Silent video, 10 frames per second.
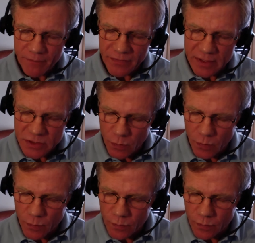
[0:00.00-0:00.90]
So
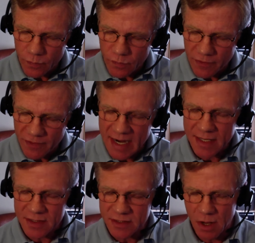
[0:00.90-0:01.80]
the thing
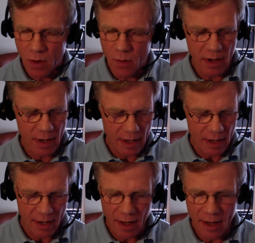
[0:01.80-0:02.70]
is, though,
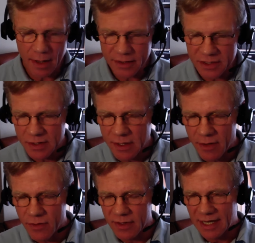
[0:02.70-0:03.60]
and just
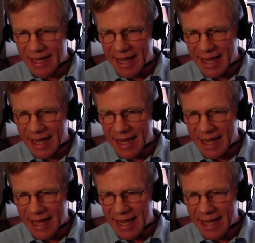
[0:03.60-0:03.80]
another little